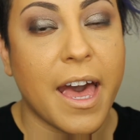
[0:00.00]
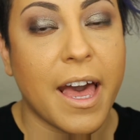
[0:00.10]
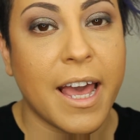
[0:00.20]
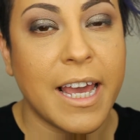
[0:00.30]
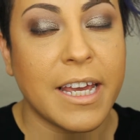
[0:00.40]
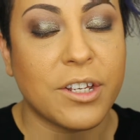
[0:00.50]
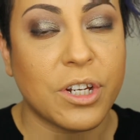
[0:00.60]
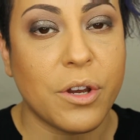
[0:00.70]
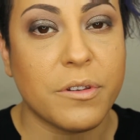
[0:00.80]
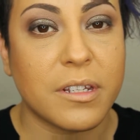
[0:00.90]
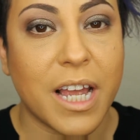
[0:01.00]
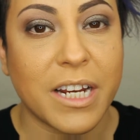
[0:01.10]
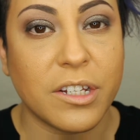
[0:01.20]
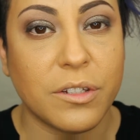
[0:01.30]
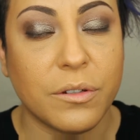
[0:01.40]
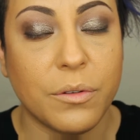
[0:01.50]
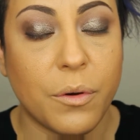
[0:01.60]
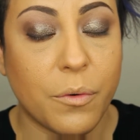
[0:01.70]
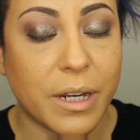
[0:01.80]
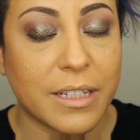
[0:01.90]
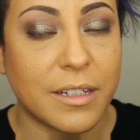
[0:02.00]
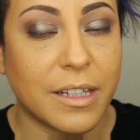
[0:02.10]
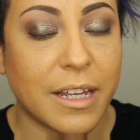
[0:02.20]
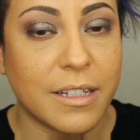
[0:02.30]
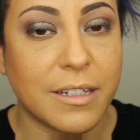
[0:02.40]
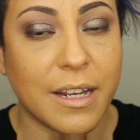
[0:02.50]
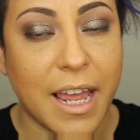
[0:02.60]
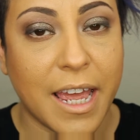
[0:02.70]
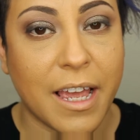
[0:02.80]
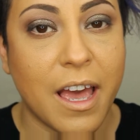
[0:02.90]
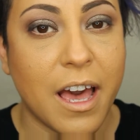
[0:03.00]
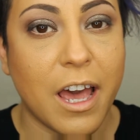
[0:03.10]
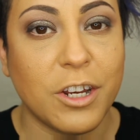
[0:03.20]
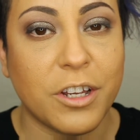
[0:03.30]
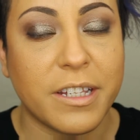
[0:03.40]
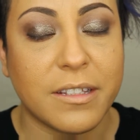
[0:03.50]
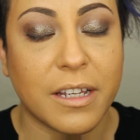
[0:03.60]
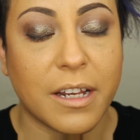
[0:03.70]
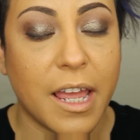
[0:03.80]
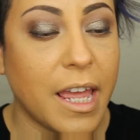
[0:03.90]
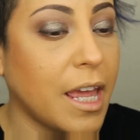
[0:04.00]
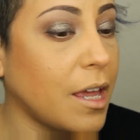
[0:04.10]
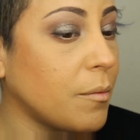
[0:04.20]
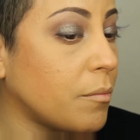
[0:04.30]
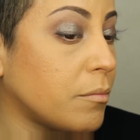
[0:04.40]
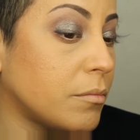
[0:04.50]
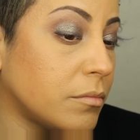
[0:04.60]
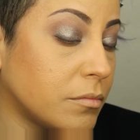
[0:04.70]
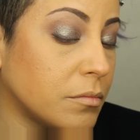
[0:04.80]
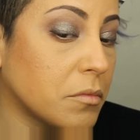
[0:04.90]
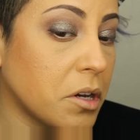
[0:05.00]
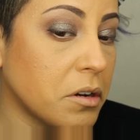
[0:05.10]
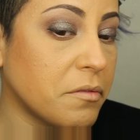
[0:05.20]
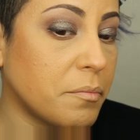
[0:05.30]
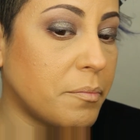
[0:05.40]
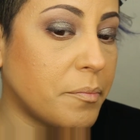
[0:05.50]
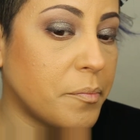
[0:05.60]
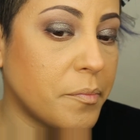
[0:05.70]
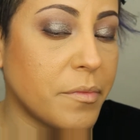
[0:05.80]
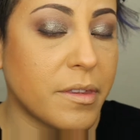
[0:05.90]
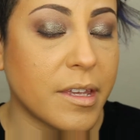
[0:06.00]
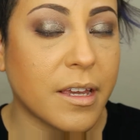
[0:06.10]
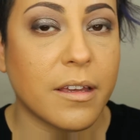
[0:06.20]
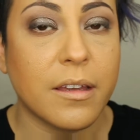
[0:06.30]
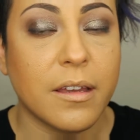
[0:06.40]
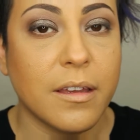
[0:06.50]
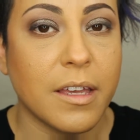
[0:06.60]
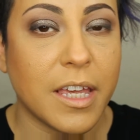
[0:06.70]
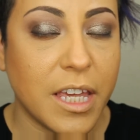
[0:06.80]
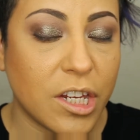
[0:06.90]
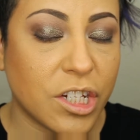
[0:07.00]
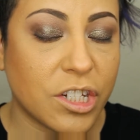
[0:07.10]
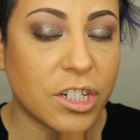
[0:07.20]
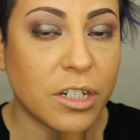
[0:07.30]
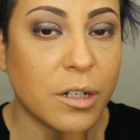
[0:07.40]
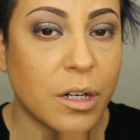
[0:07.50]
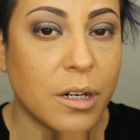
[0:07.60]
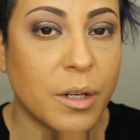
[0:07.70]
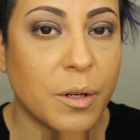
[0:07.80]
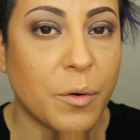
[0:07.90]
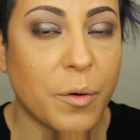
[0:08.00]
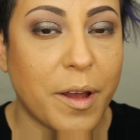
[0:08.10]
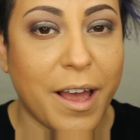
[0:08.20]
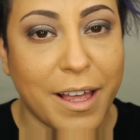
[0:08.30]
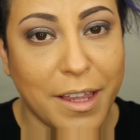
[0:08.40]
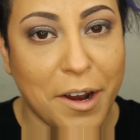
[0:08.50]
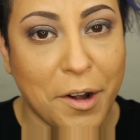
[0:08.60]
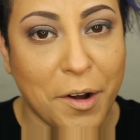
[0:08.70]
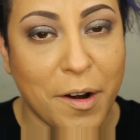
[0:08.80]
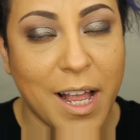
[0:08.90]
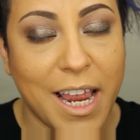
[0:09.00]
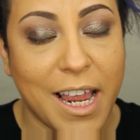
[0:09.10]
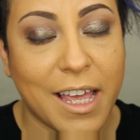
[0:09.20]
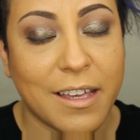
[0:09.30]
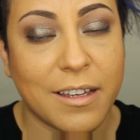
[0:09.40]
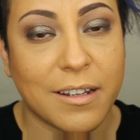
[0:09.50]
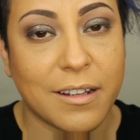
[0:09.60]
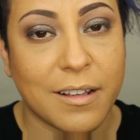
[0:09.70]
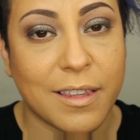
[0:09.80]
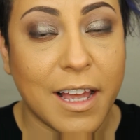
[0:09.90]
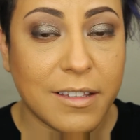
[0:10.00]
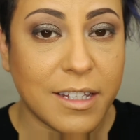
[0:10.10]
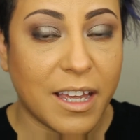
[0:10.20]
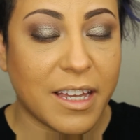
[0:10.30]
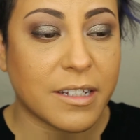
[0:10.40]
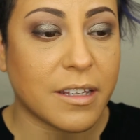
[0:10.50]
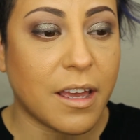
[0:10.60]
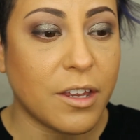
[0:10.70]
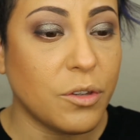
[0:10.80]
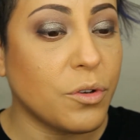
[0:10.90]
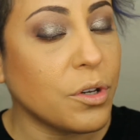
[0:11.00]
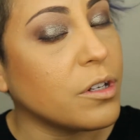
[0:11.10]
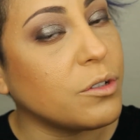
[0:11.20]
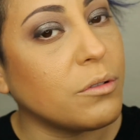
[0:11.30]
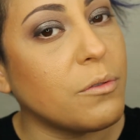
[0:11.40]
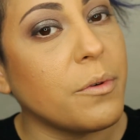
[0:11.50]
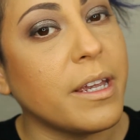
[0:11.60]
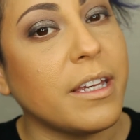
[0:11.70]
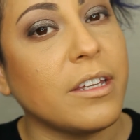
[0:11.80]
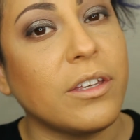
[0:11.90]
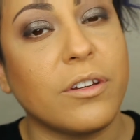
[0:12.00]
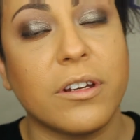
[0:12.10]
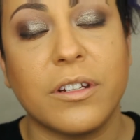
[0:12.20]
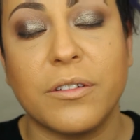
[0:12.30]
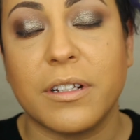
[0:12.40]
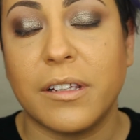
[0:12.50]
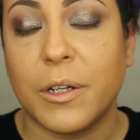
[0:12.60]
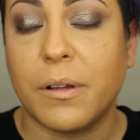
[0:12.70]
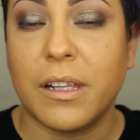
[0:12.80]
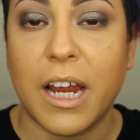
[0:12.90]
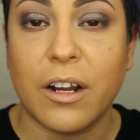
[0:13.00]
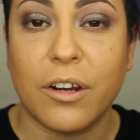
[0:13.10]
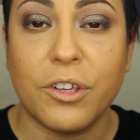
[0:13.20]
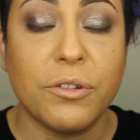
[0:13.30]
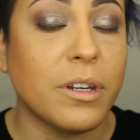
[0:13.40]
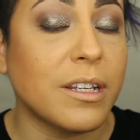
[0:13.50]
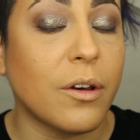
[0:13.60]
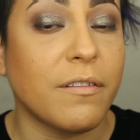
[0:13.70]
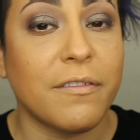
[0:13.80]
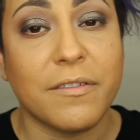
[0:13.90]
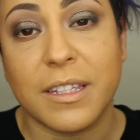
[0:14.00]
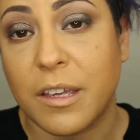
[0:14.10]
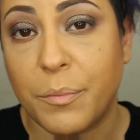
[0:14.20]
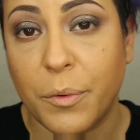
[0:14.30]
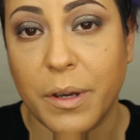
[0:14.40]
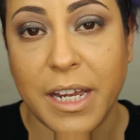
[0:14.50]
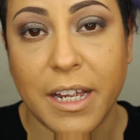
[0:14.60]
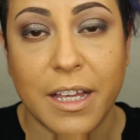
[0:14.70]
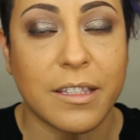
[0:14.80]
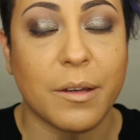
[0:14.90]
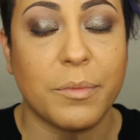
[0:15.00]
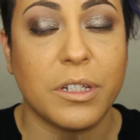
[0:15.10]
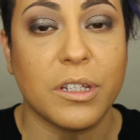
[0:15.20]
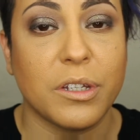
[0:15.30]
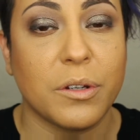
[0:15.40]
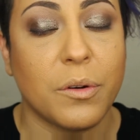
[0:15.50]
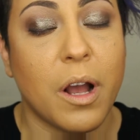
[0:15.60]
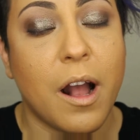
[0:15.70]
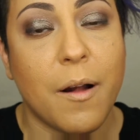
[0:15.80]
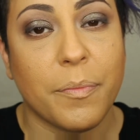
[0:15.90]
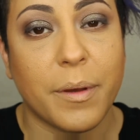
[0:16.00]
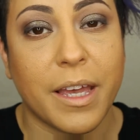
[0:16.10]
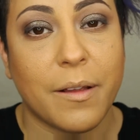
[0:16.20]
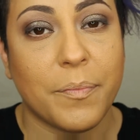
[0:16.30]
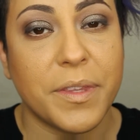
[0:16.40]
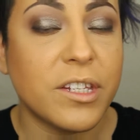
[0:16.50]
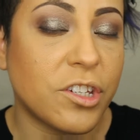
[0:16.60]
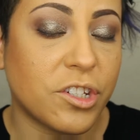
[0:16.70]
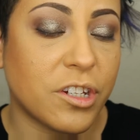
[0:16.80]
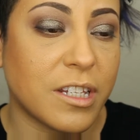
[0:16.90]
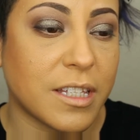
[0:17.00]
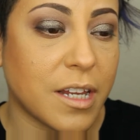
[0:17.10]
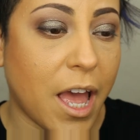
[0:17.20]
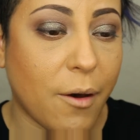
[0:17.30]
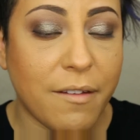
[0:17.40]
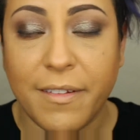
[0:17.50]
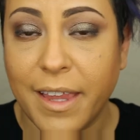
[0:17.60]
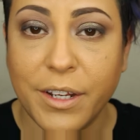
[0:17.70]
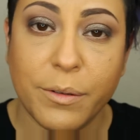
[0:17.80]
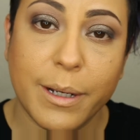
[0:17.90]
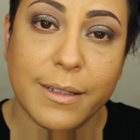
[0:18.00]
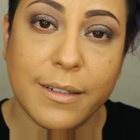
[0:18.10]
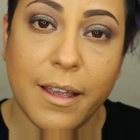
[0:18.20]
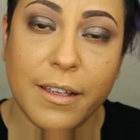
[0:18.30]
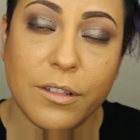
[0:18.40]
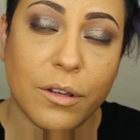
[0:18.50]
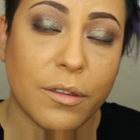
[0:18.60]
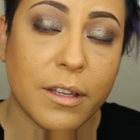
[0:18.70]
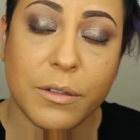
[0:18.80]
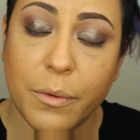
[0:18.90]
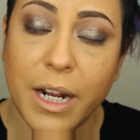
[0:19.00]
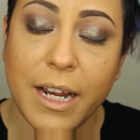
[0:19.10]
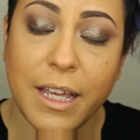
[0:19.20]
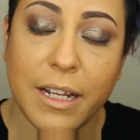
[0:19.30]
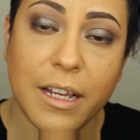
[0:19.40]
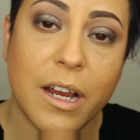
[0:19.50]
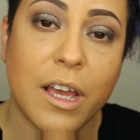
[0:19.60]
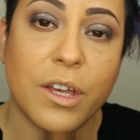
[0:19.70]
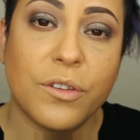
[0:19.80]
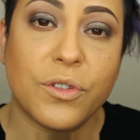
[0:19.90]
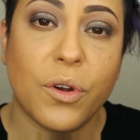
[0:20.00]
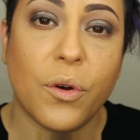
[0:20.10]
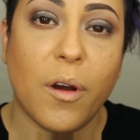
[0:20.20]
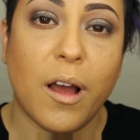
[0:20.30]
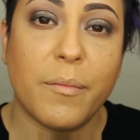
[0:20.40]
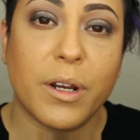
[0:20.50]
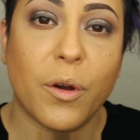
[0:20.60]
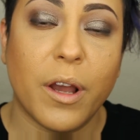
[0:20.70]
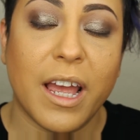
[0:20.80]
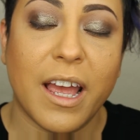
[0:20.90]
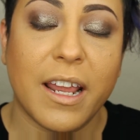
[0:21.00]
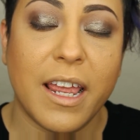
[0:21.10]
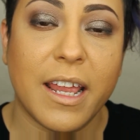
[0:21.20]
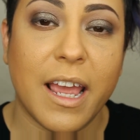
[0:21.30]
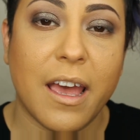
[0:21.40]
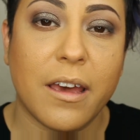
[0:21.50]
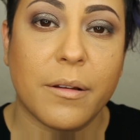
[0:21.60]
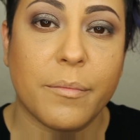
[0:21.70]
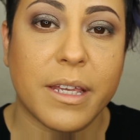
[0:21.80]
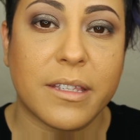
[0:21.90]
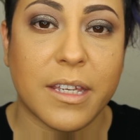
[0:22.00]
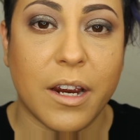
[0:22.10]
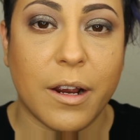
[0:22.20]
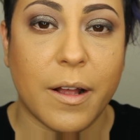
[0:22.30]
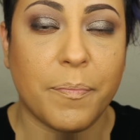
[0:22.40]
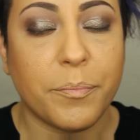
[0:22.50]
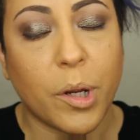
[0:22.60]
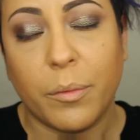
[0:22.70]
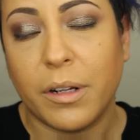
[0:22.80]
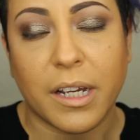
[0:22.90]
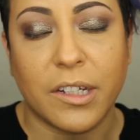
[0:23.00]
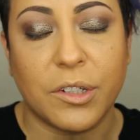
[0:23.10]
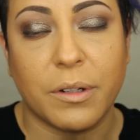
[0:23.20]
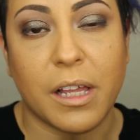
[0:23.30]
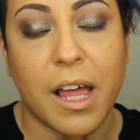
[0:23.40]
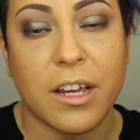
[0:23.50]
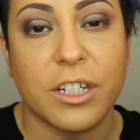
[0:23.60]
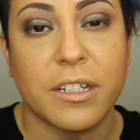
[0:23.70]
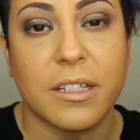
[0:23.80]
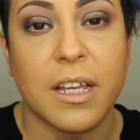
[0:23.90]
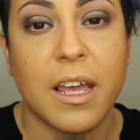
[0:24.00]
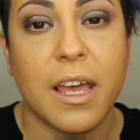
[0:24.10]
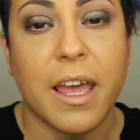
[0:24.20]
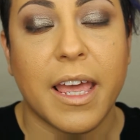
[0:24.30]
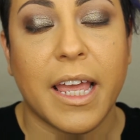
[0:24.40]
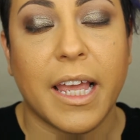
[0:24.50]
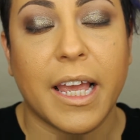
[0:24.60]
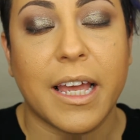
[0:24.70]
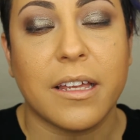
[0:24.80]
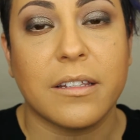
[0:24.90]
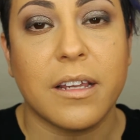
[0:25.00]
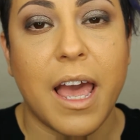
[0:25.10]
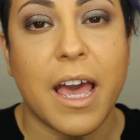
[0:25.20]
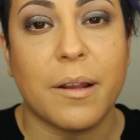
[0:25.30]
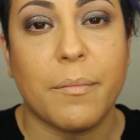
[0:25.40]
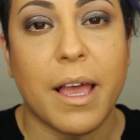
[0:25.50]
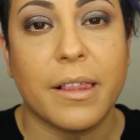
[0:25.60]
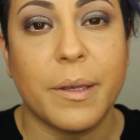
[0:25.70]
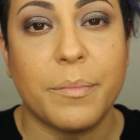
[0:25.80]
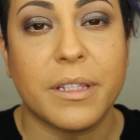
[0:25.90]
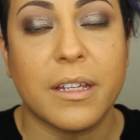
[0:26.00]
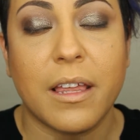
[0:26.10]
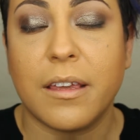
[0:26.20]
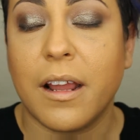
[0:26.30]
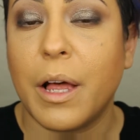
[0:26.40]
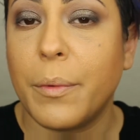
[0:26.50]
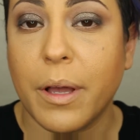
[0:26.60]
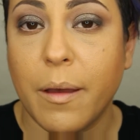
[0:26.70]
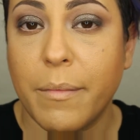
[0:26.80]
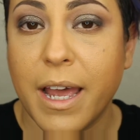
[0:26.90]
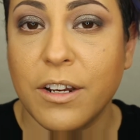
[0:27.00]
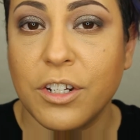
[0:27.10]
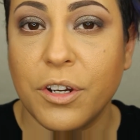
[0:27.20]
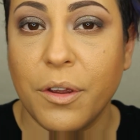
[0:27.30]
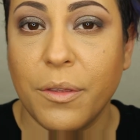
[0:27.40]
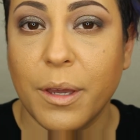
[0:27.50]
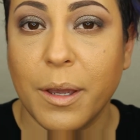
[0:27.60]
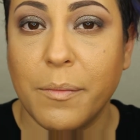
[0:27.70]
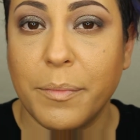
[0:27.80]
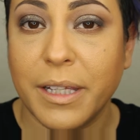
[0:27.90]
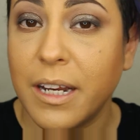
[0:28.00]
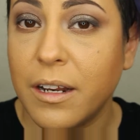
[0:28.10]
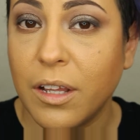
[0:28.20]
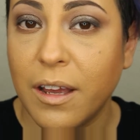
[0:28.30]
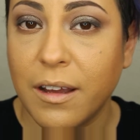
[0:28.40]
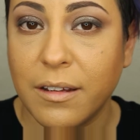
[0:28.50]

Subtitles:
I chose not to do a wing today. I just did a kind of thick-ish eyeliner, and that's it. You could do a wing, you could use a liquid liner, you could skip a wing, it's up to you. But this is just how I felt like doing it today, so that's what I did. So I'm gonna go ahead and add mascara. Probably not gonna do any lashes, and add my lips, and then I will come back to show you the completed look.